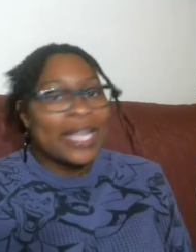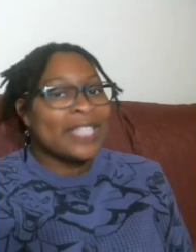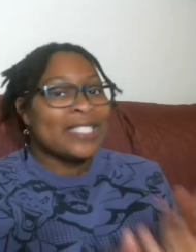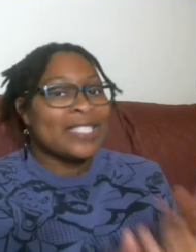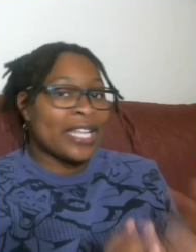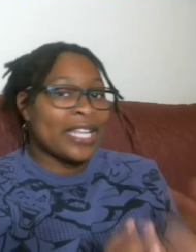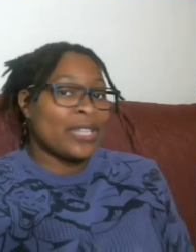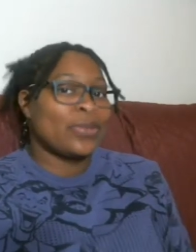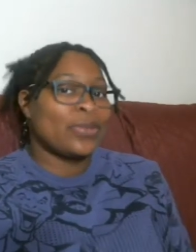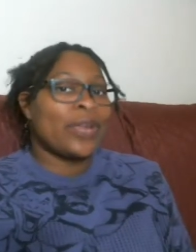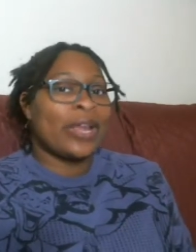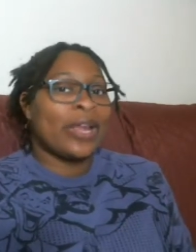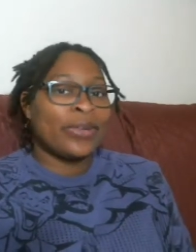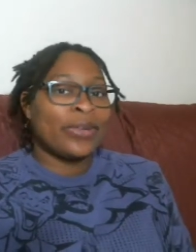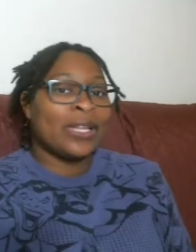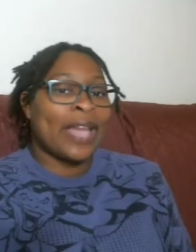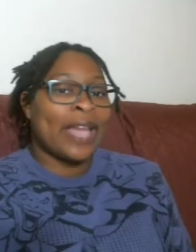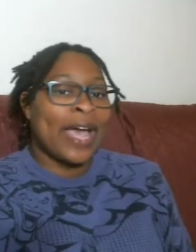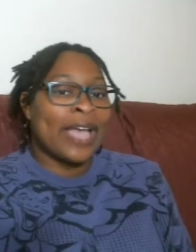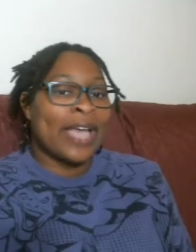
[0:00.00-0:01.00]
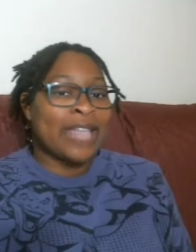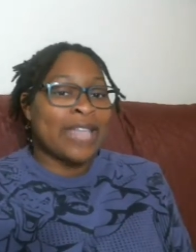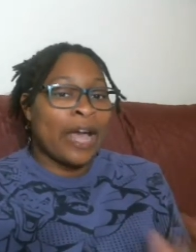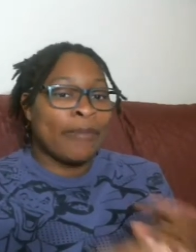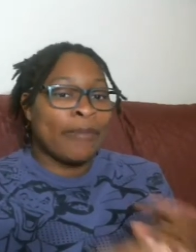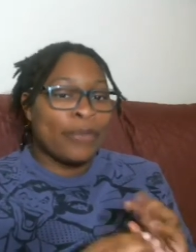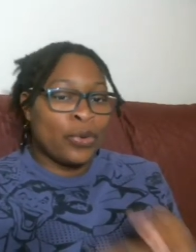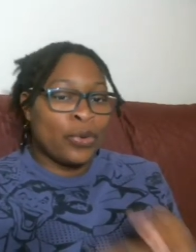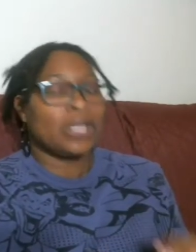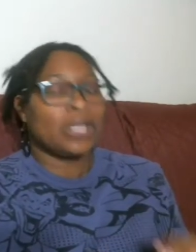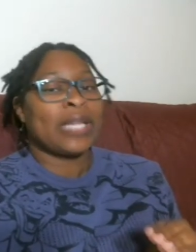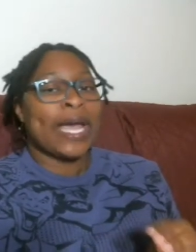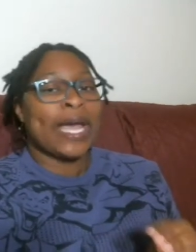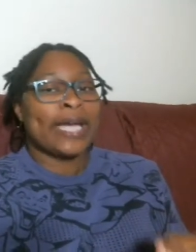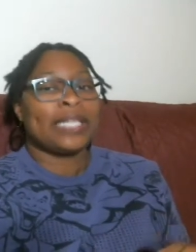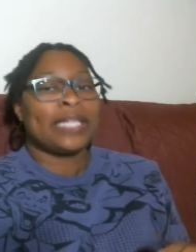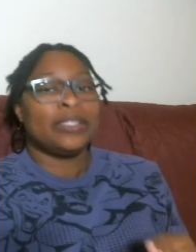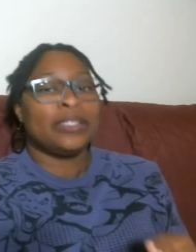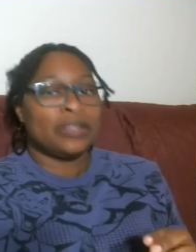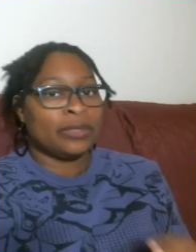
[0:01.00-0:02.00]
So that's what I realized. I'm more
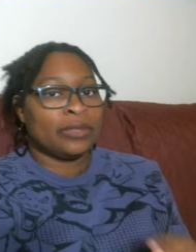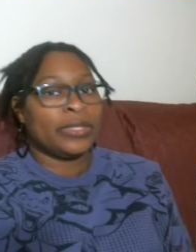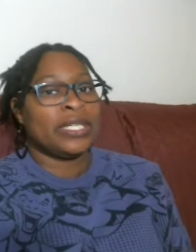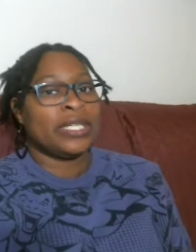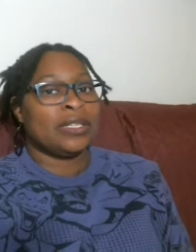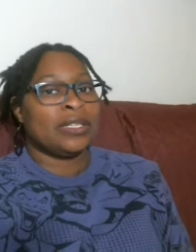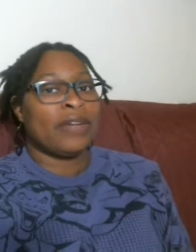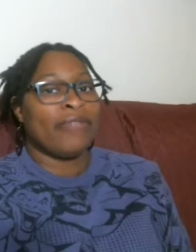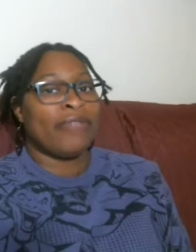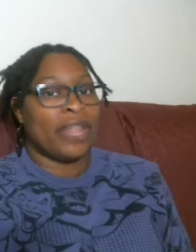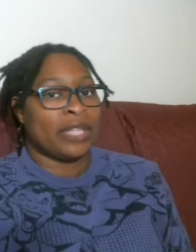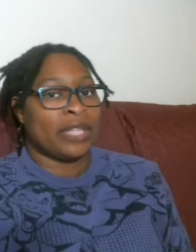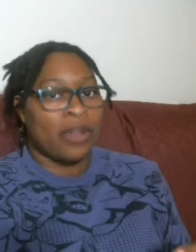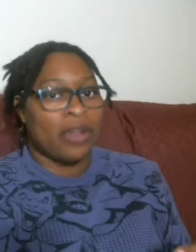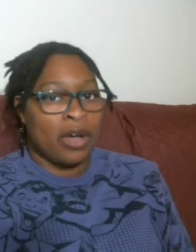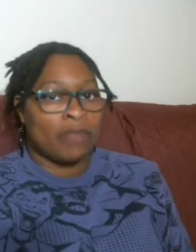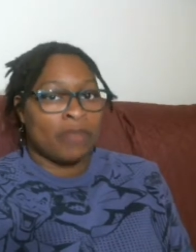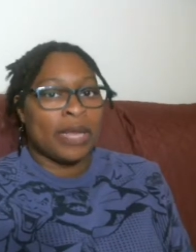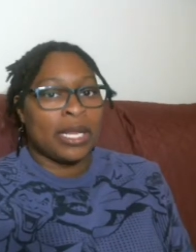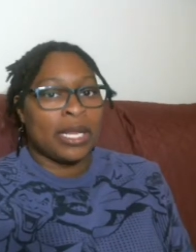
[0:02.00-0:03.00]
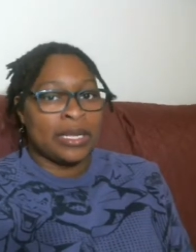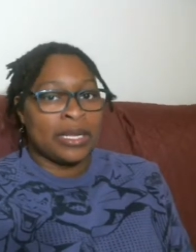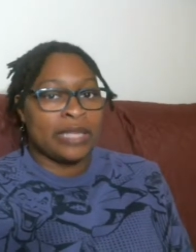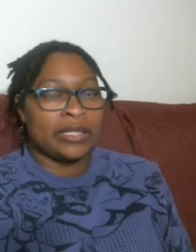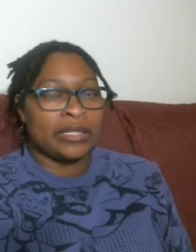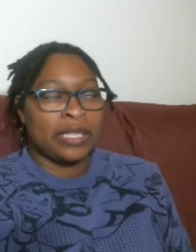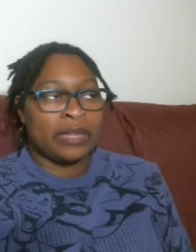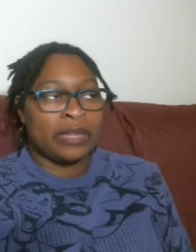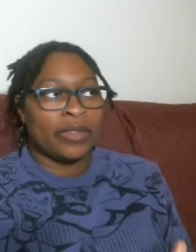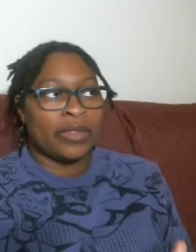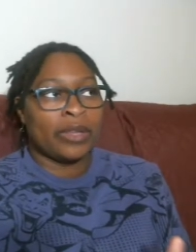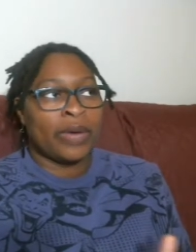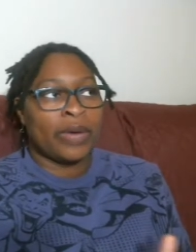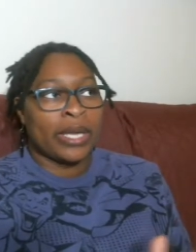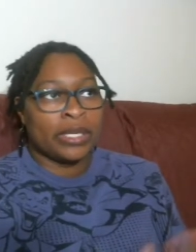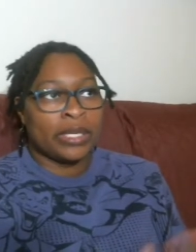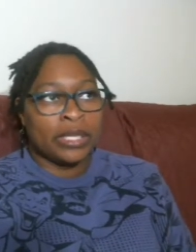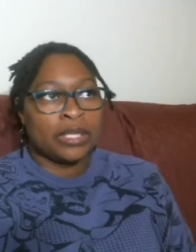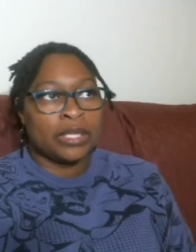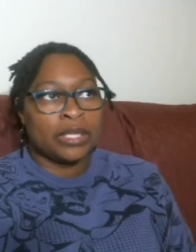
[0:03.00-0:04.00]
likely to read stuff that's on my list, even though I
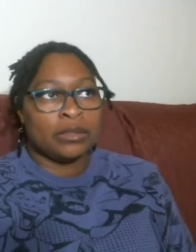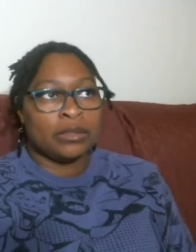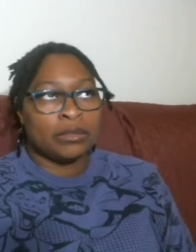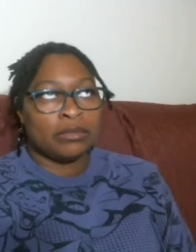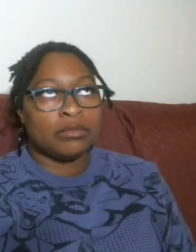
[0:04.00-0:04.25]
did